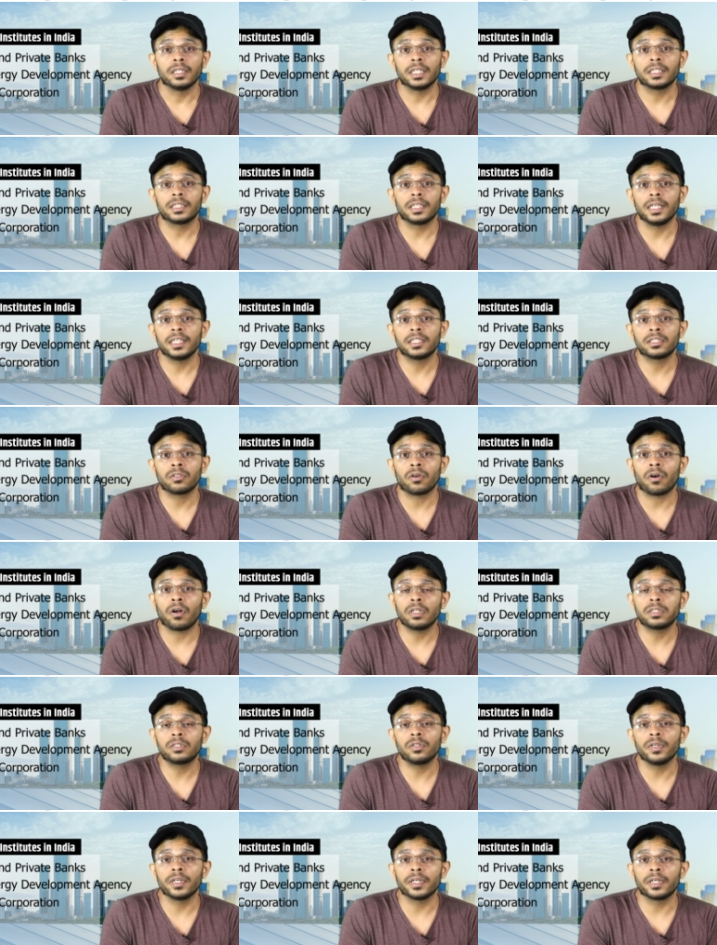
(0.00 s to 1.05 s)
This list
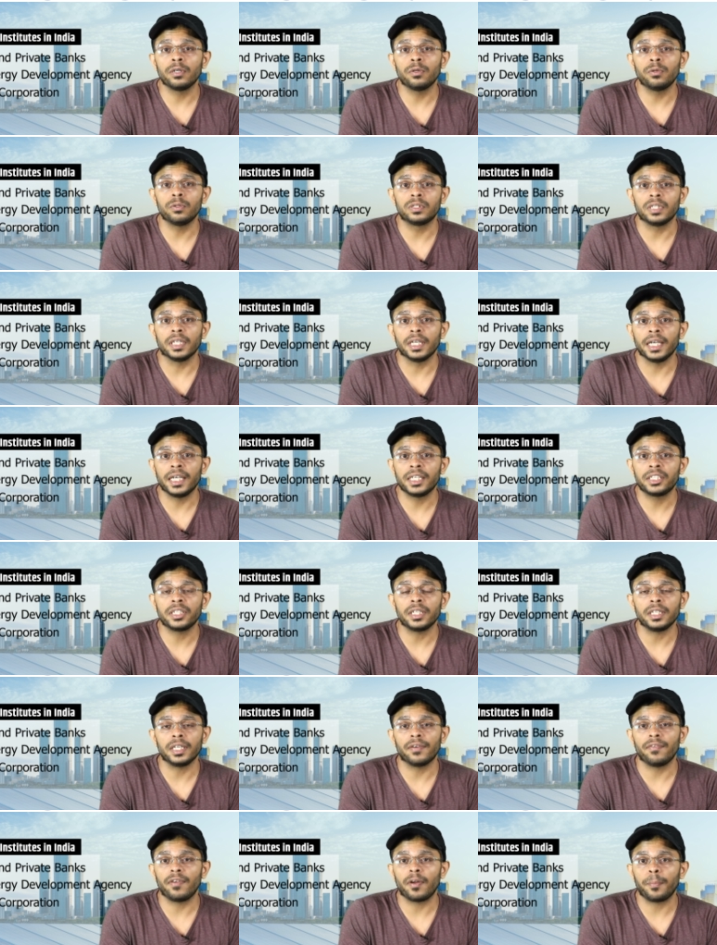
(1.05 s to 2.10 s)
also includes
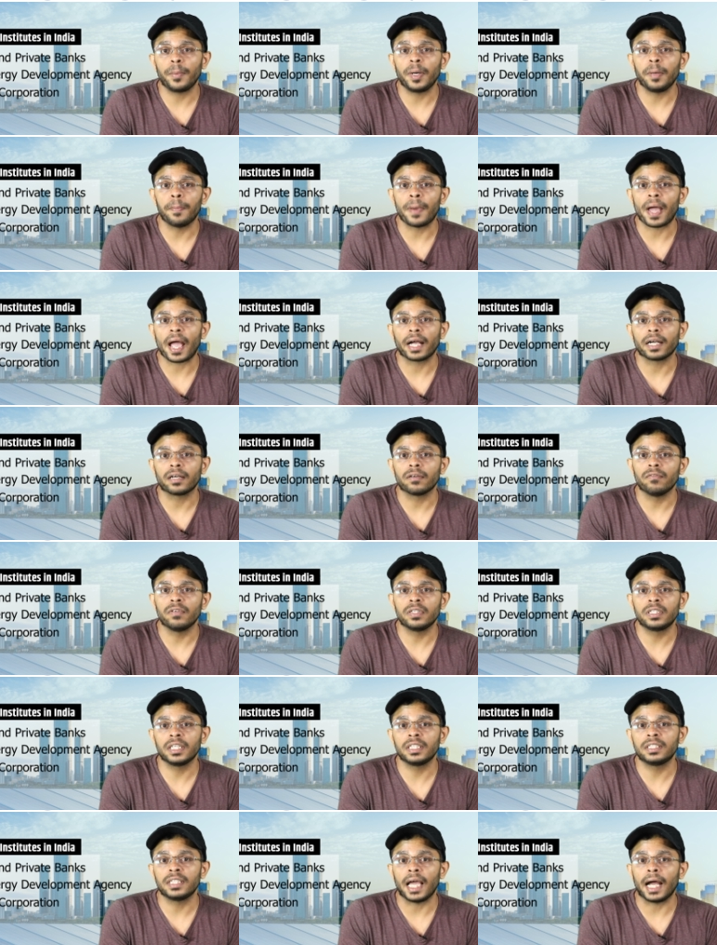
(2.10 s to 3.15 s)
Asian Development Bank,
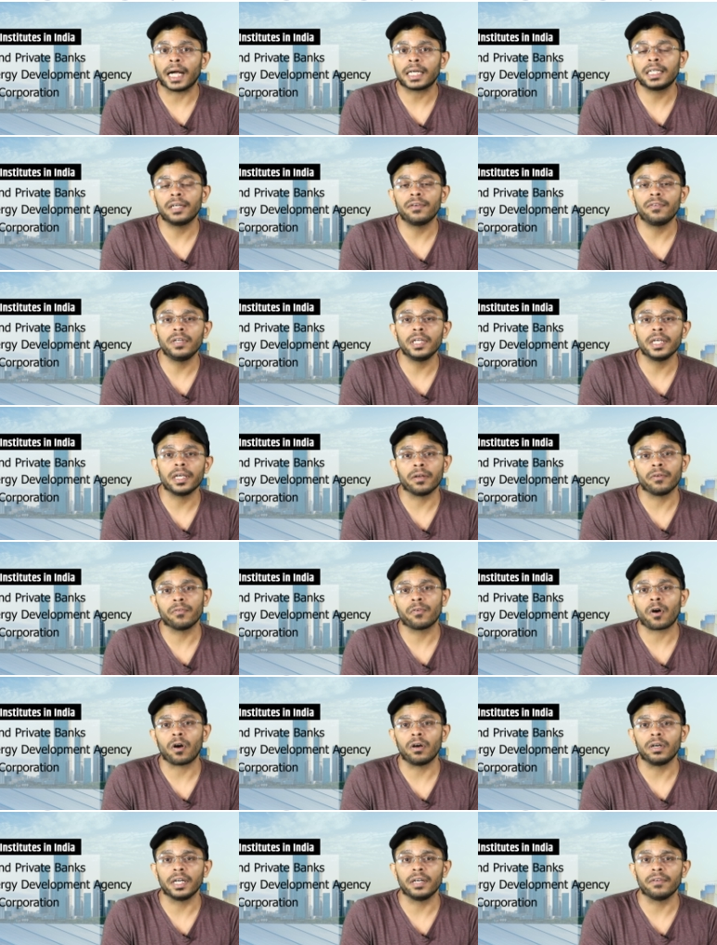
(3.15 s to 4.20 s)
which is actively
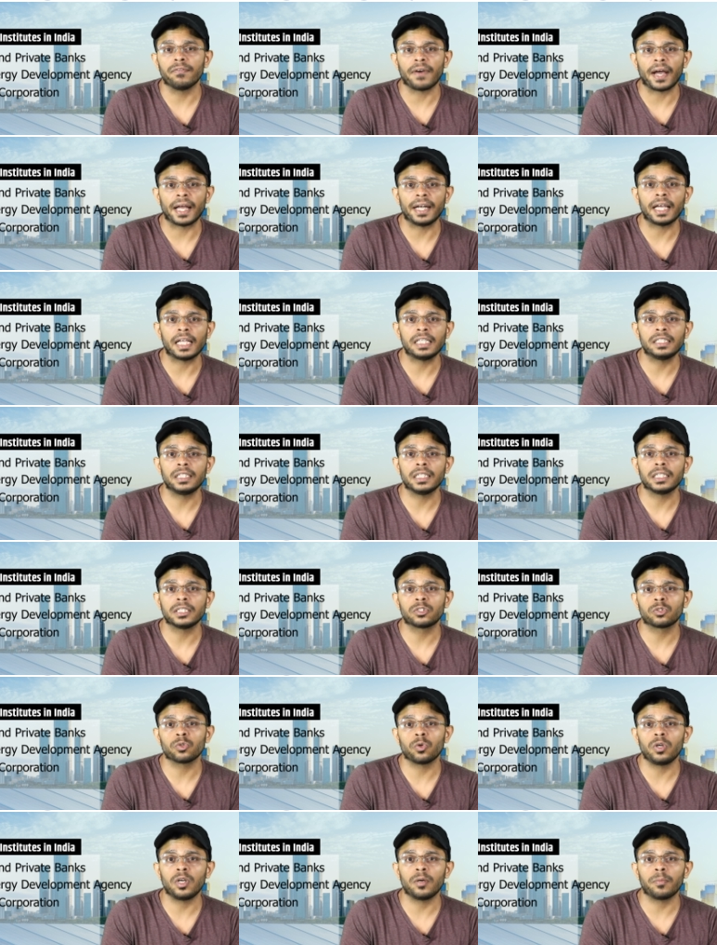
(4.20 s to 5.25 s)
involved in financing
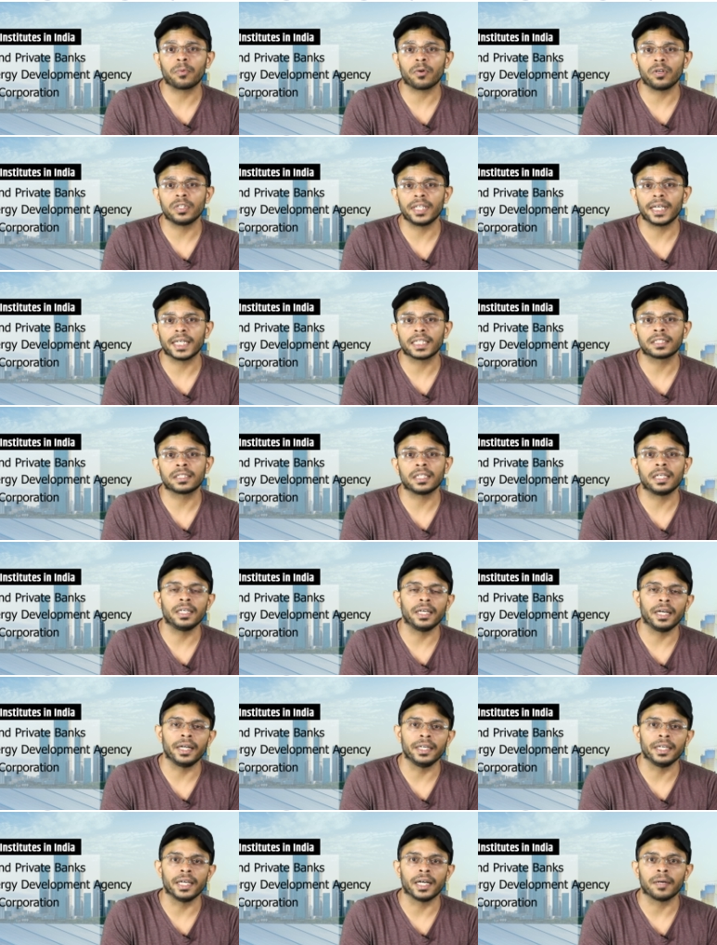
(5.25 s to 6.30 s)
solar projects in
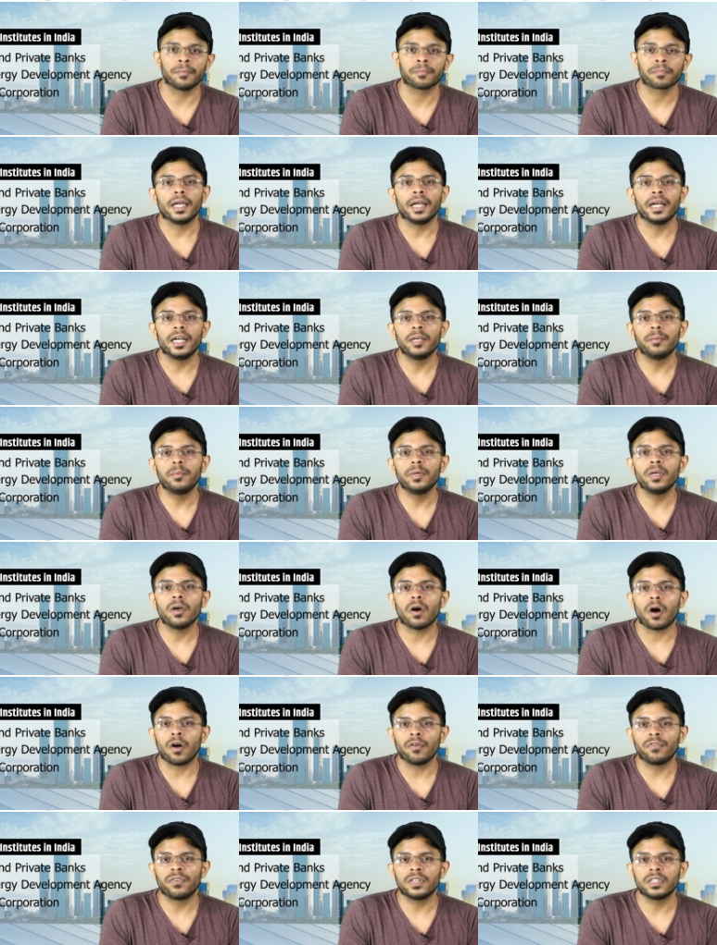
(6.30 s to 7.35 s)
India. ADB
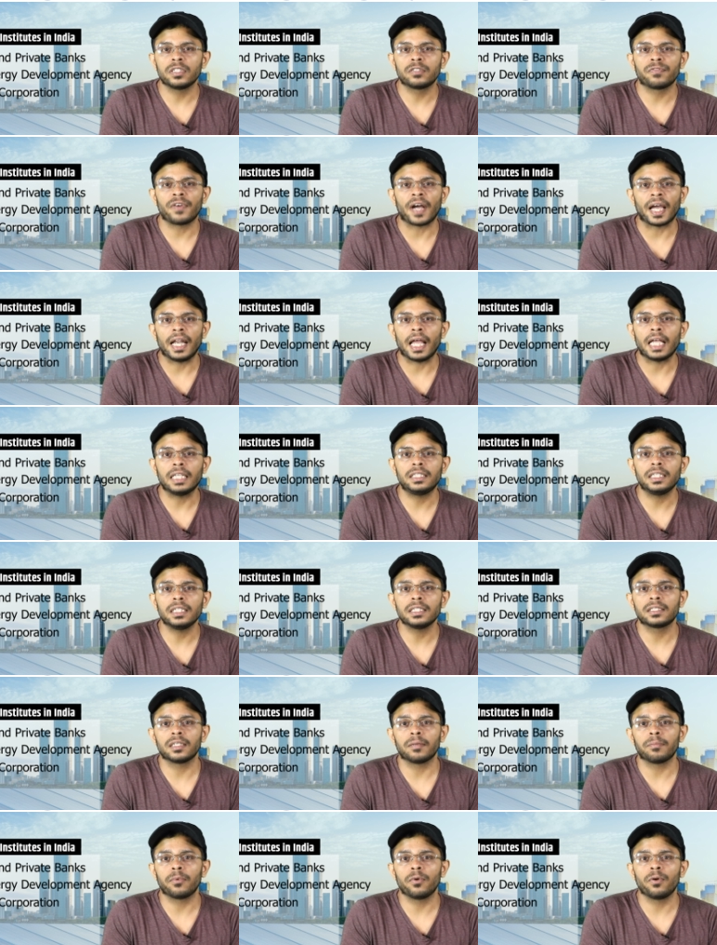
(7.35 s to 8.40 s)
offers financing
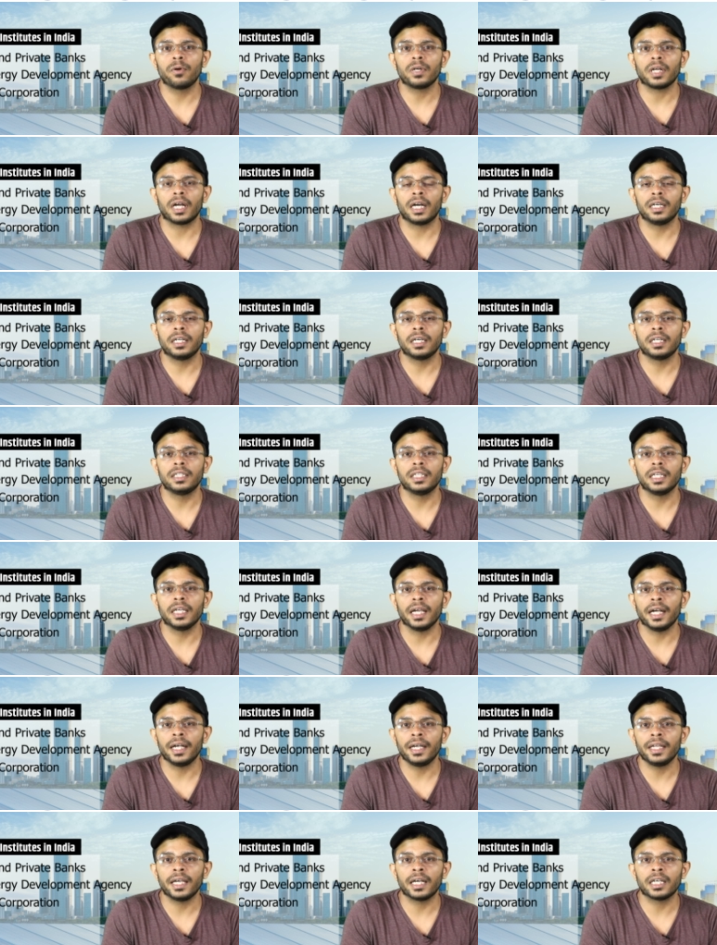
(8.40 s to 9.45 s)
support under the
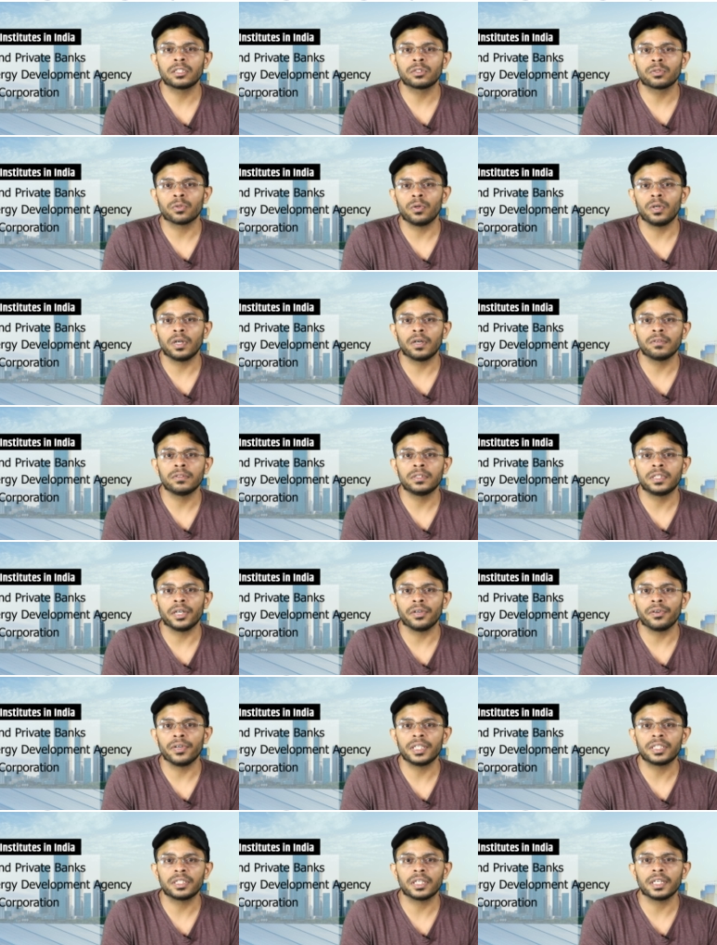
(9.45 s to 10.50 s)
India Solar
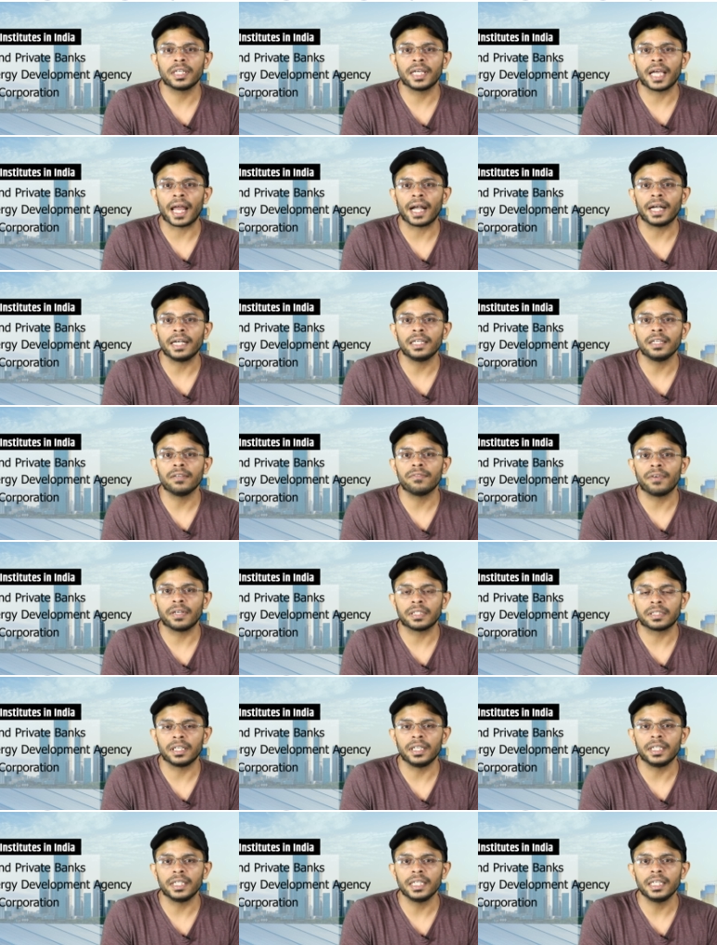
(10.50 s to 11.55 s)
Generation Guarantee
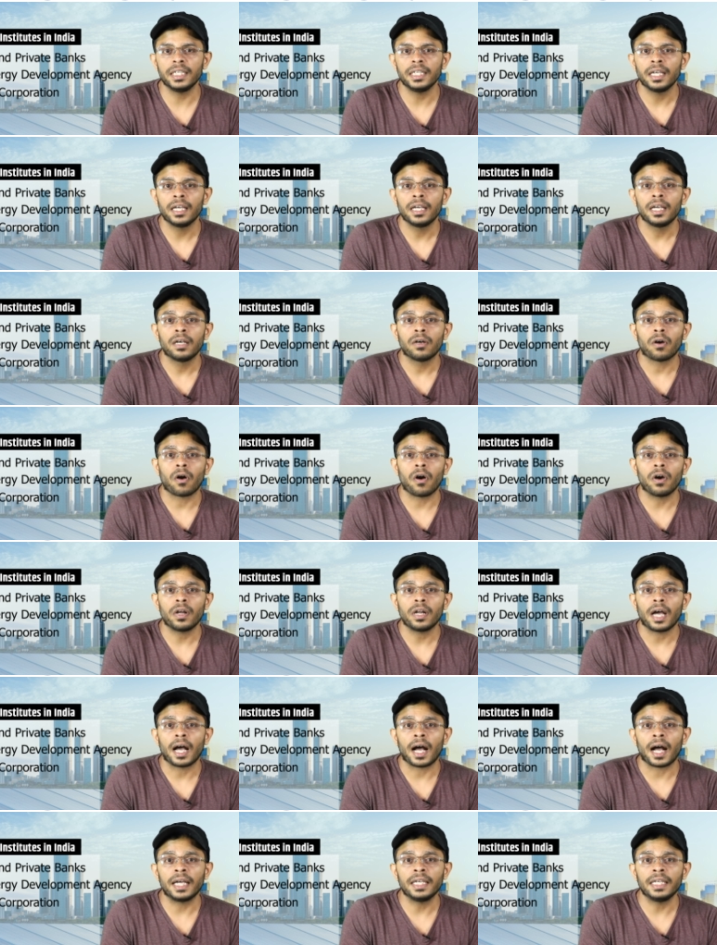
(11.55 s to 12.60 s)
Facility
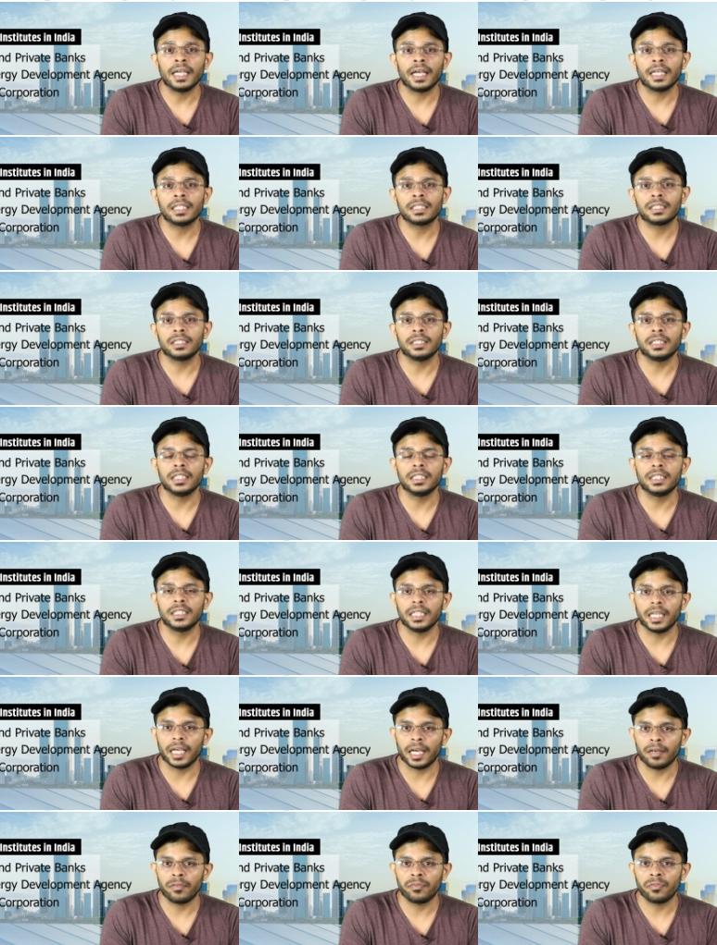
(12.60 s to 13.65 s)
or
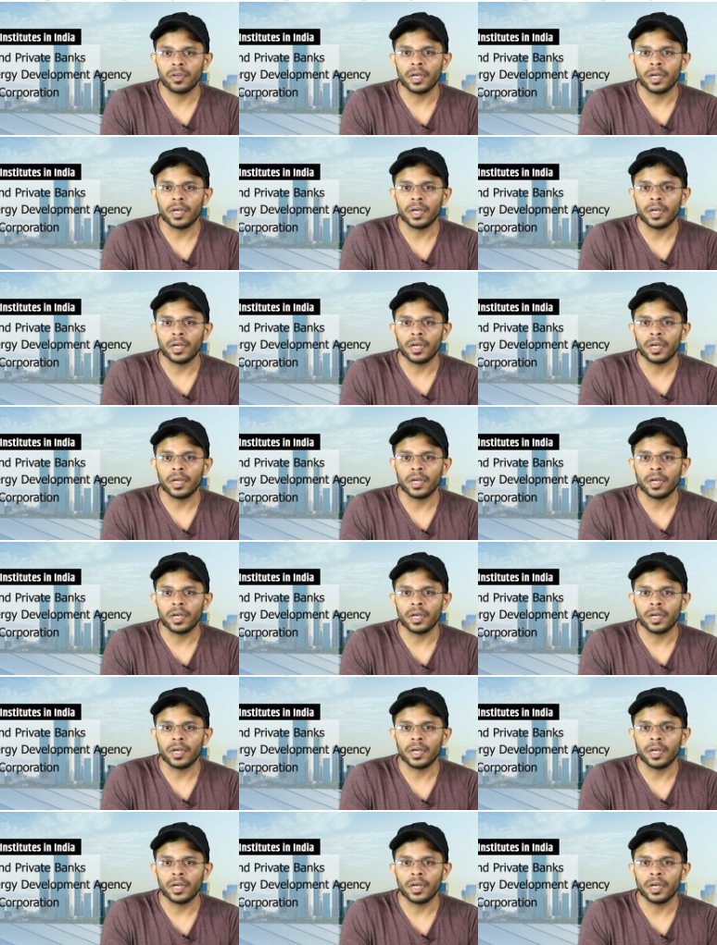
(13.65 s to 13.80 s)
ISGGF